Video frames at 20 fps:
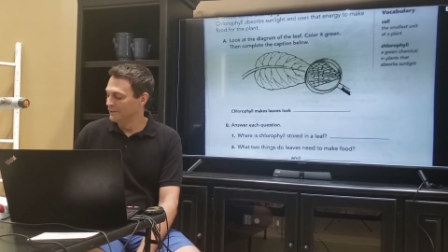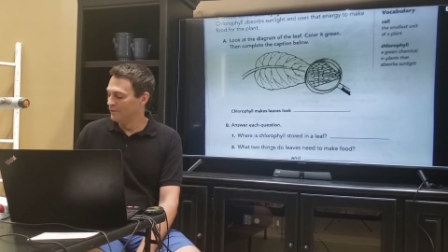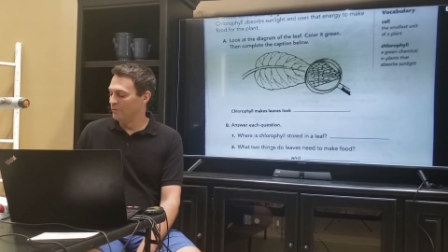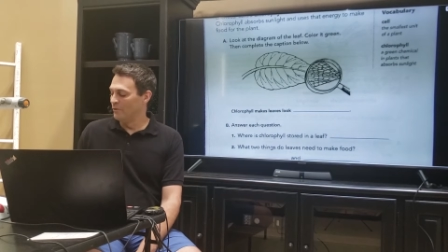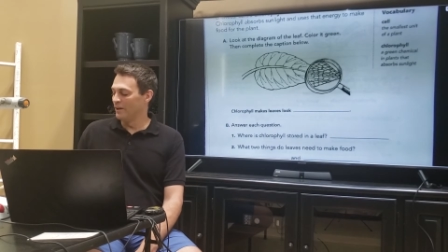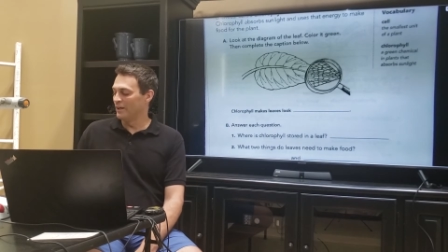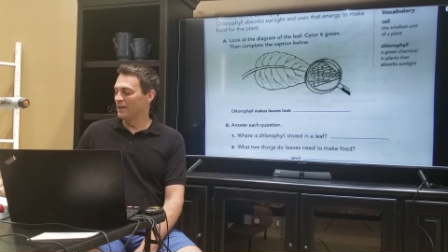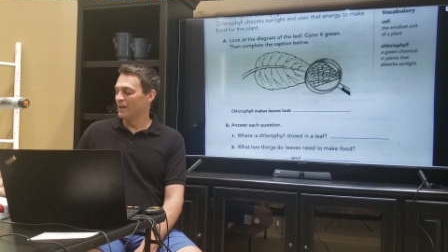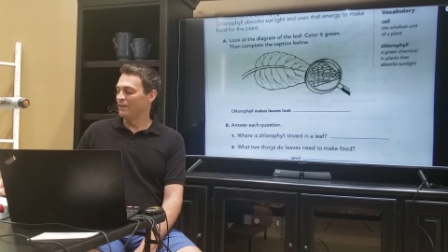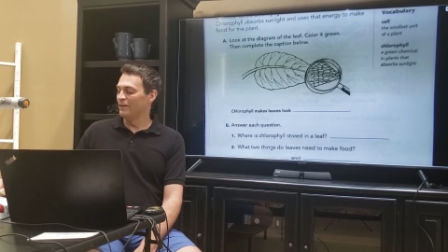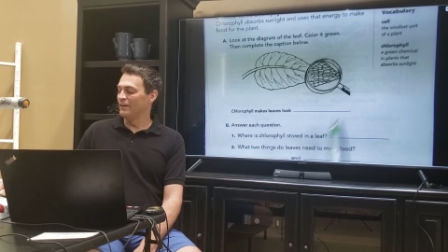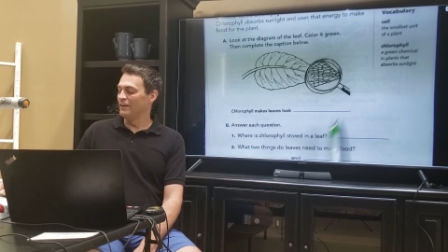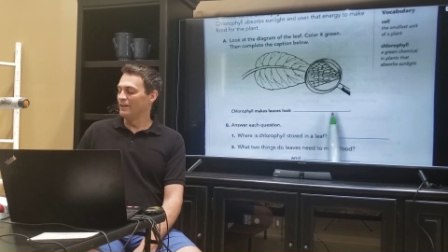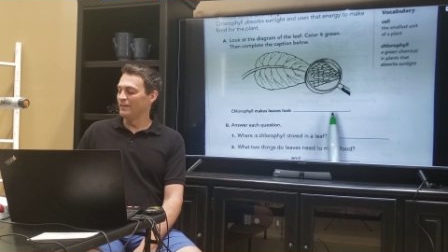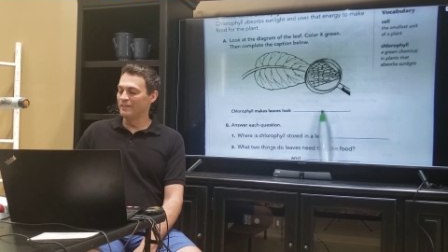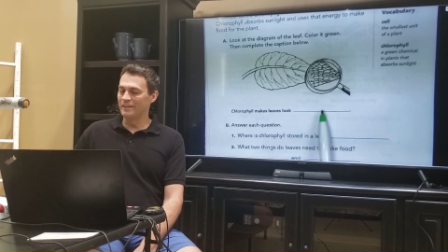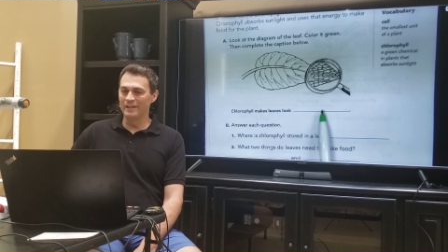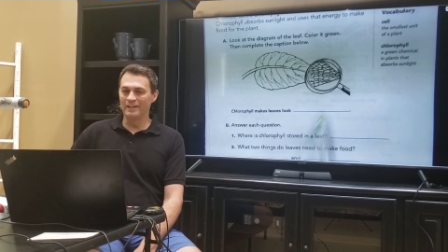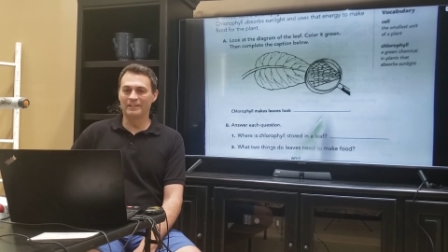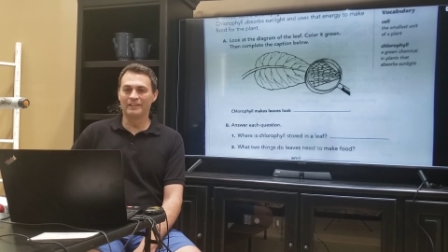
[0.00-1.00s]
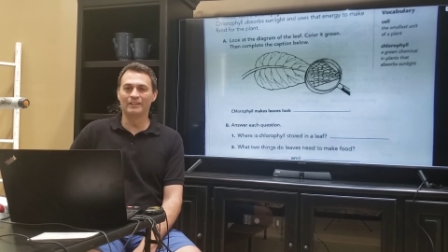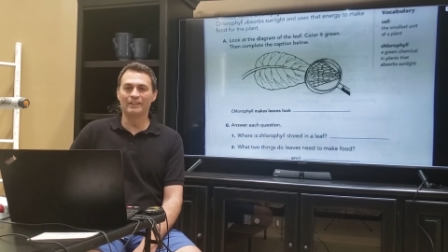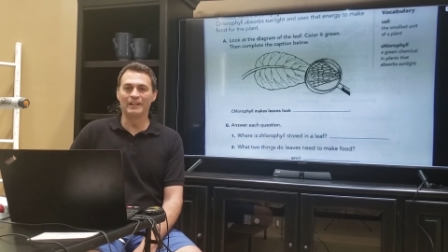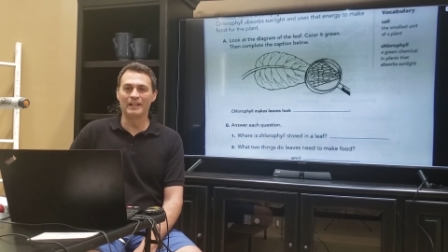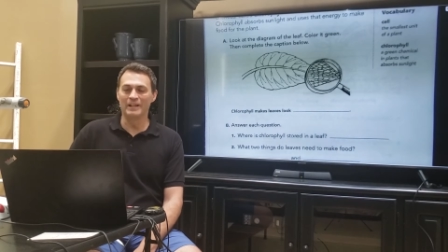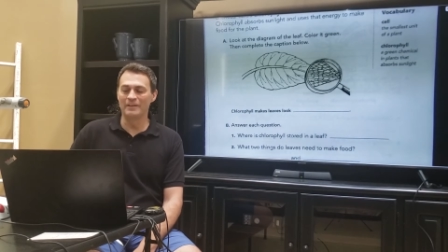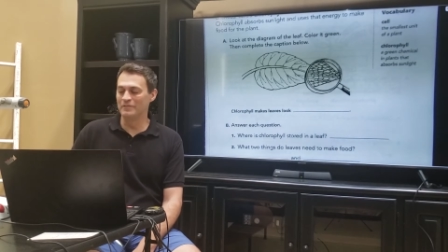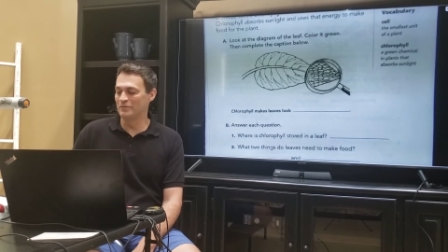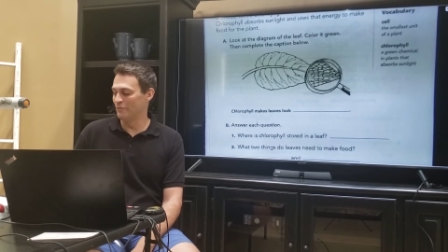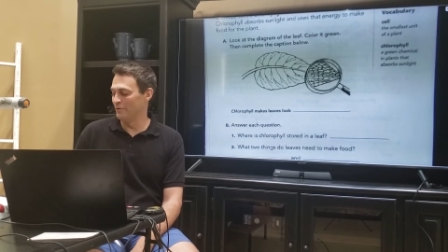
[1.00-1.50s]
what color do you think the
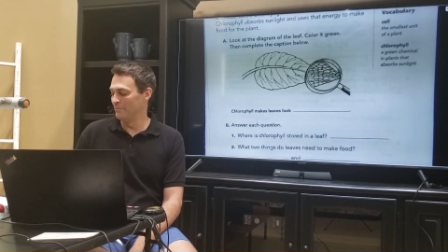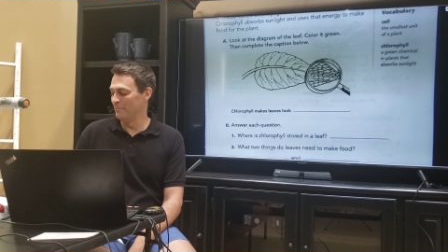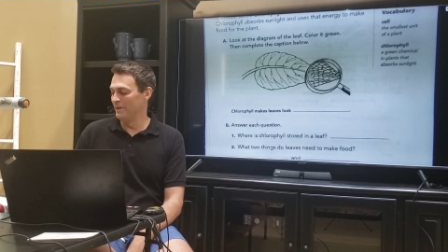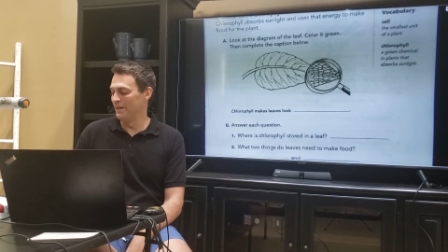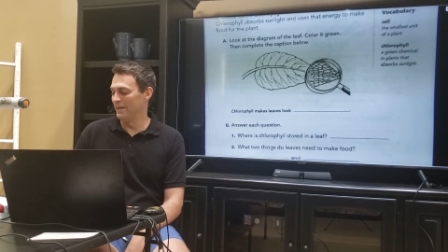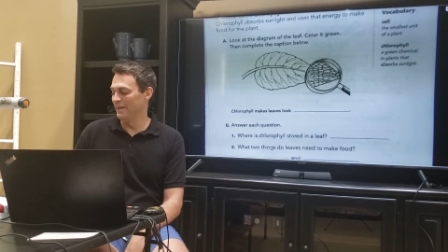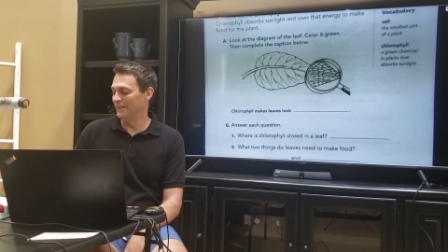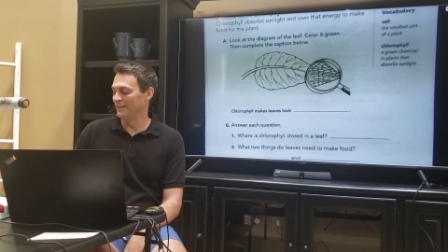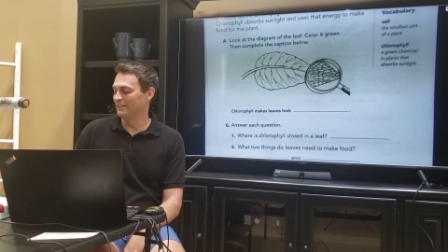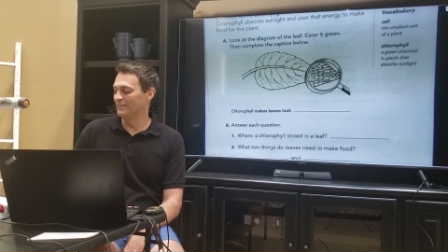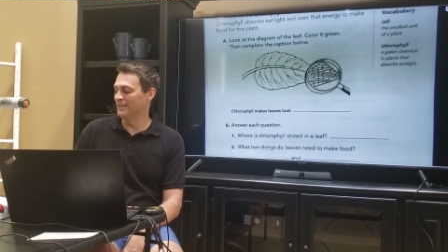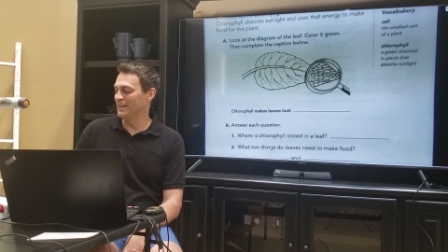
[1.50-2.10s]
leaves would be?